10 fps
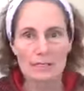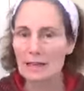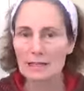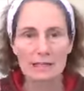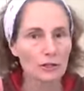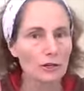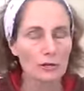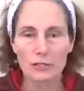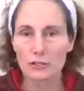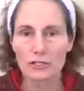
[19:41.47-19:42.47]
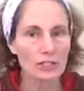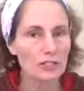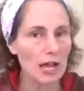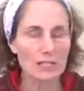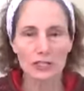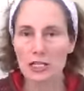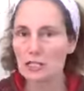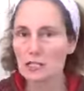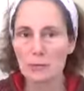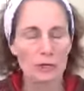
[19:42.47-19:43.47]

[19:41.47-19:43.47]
Send in your suggestions.